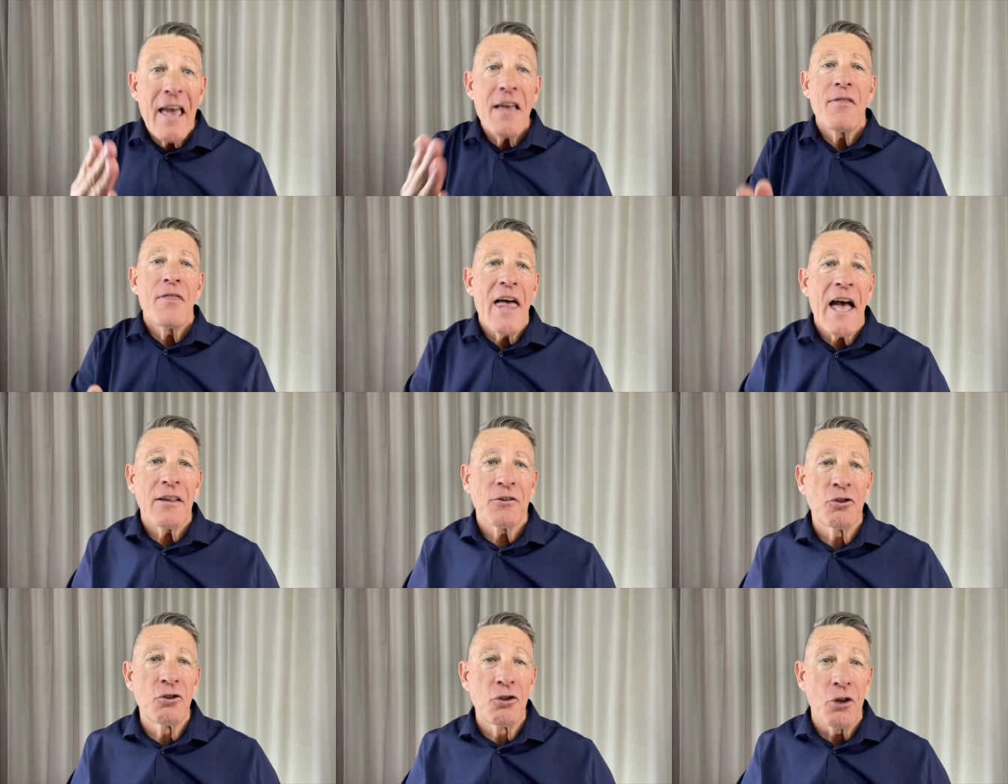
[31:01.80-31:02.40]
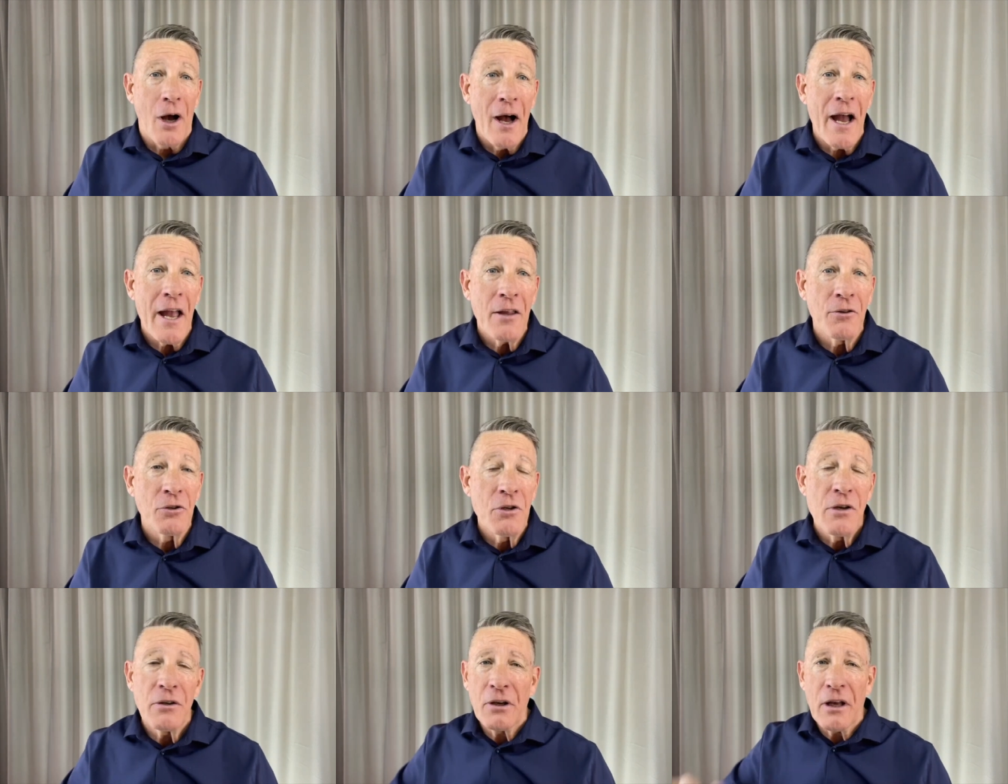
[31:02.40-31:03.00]
that
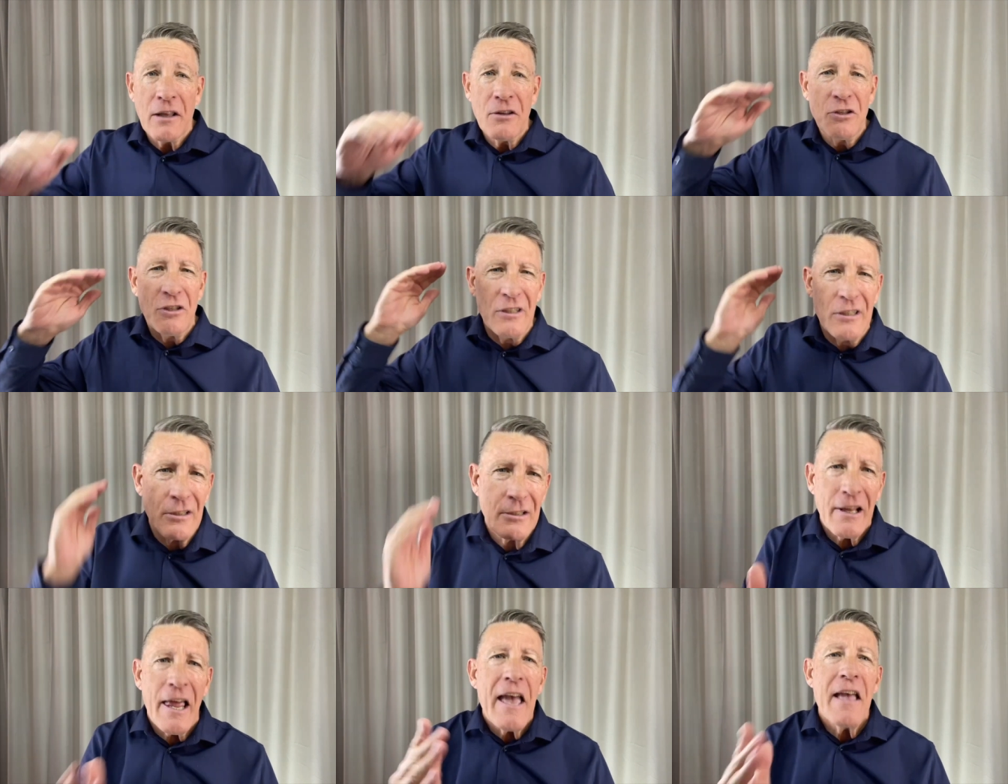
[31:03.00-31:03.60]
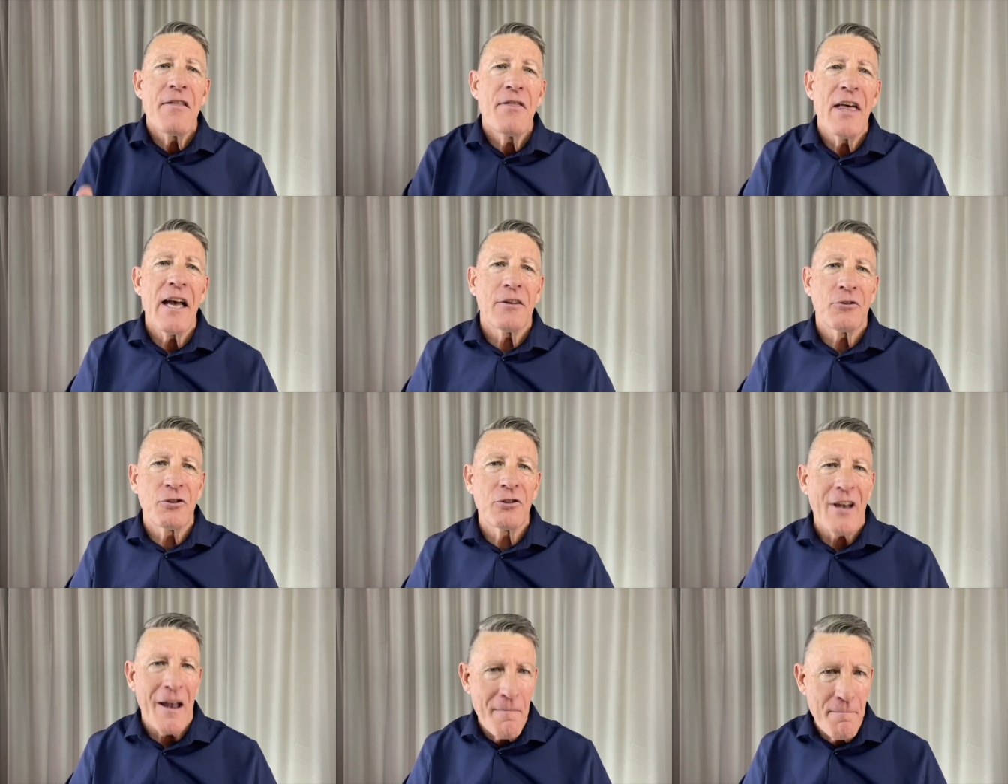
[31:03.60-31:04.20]
giant. You can slay that
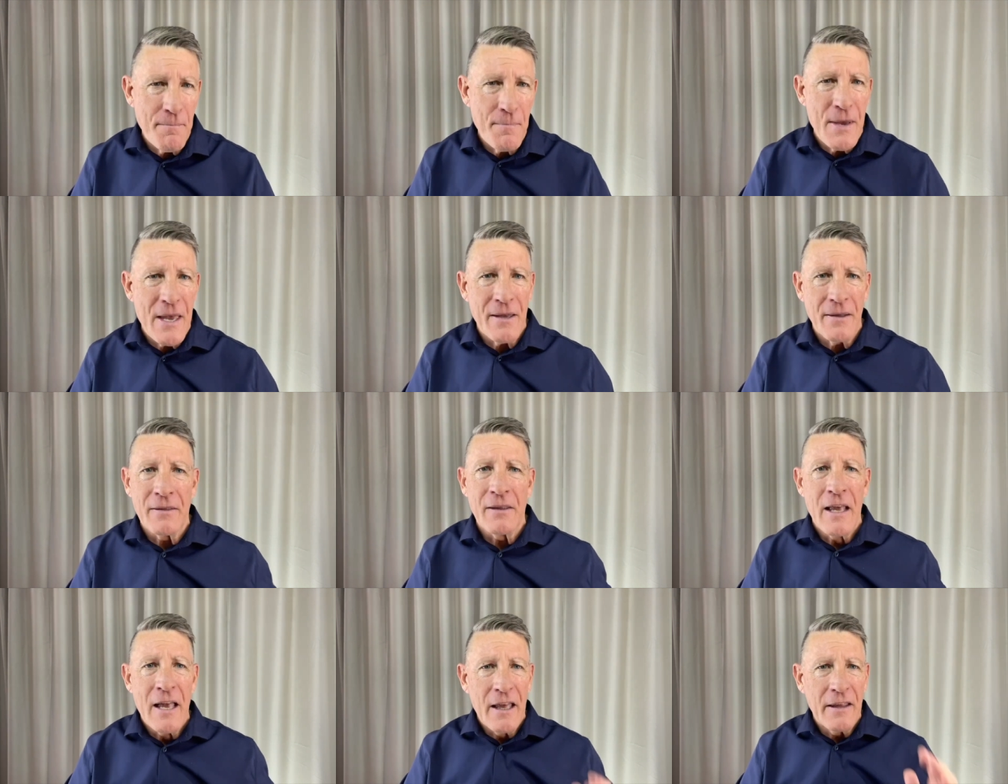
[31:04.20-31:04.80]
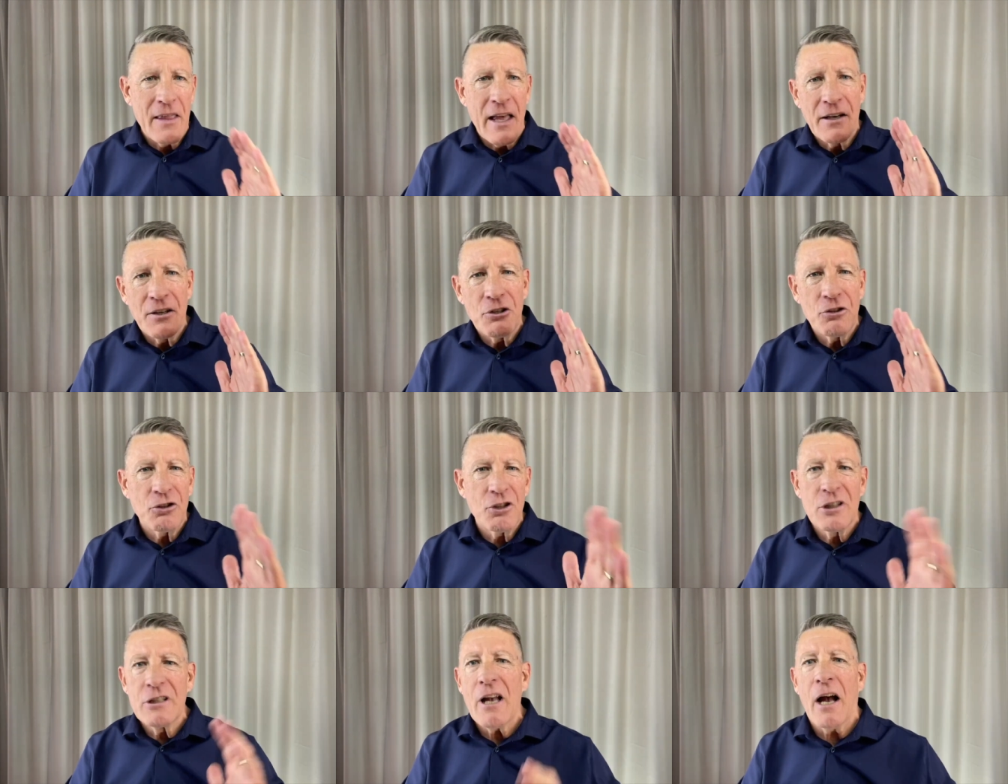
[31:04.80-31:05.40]
champion that is
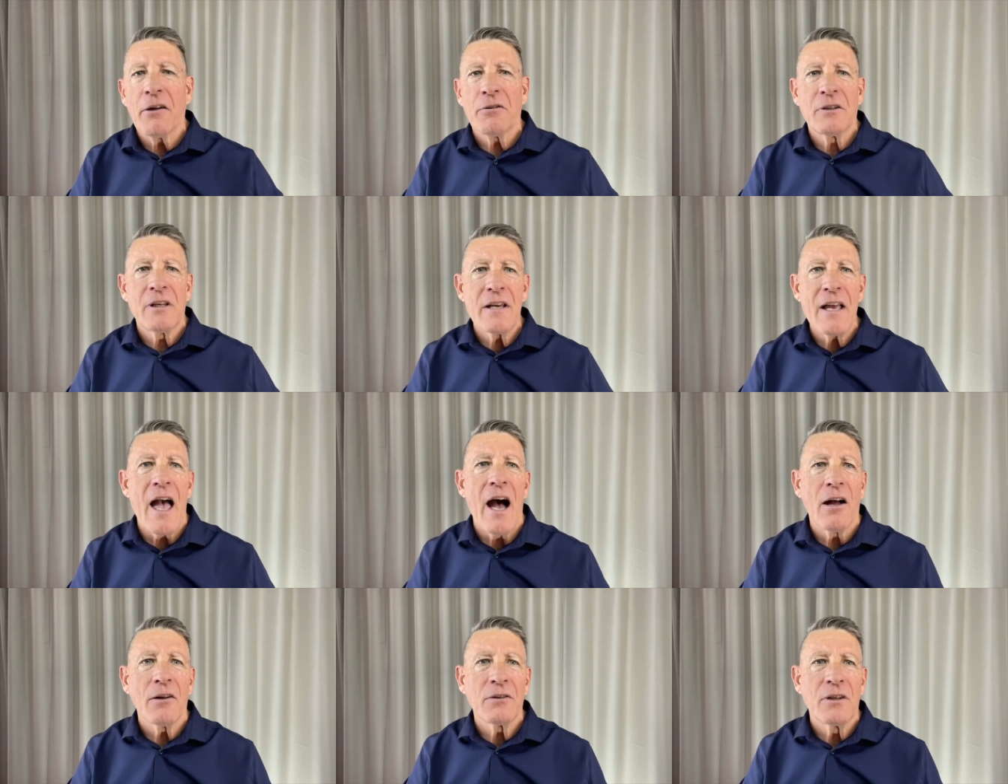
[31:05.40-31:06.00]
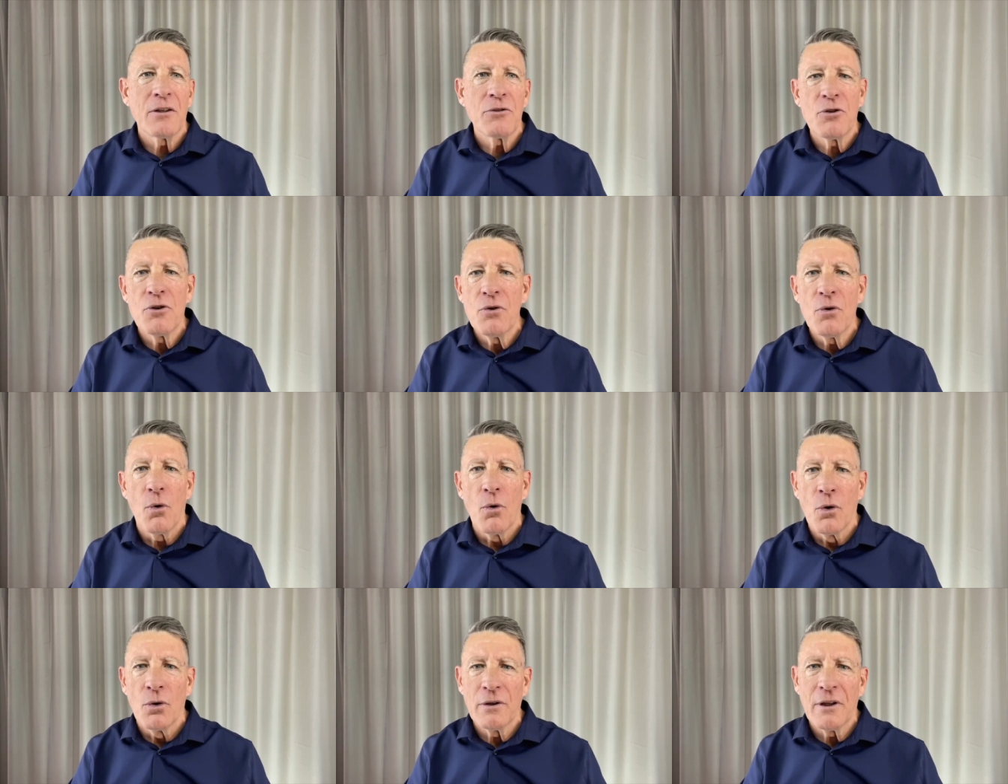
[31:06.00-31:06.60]
shouting out at you
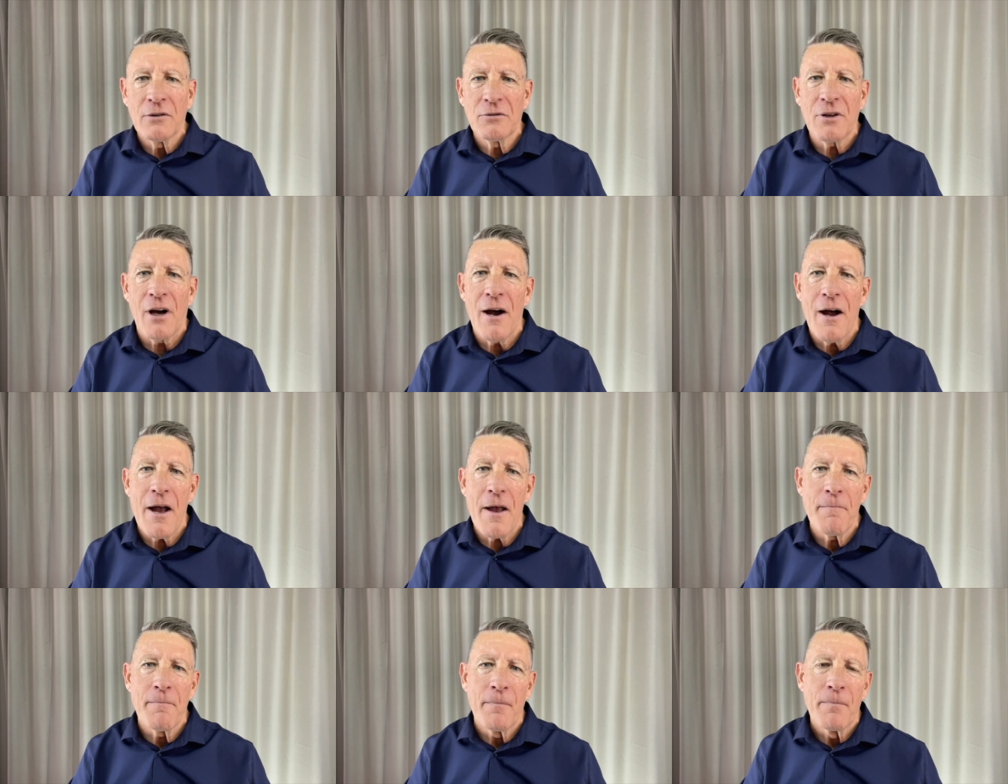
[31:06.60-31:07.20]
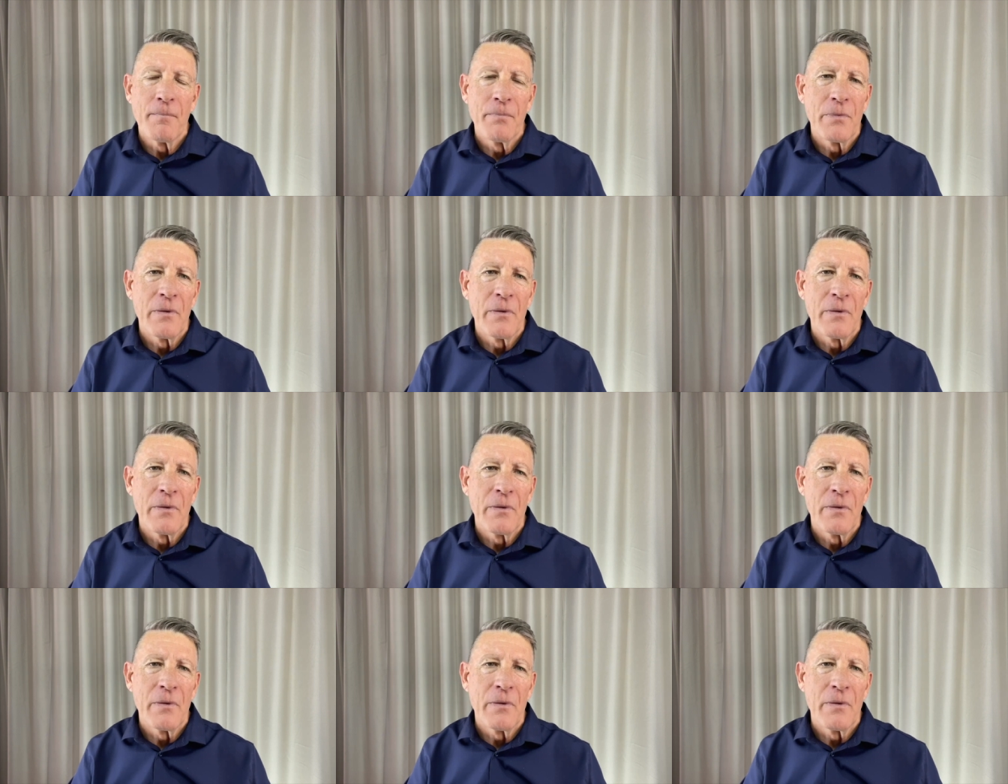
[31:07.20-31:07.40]
all the time.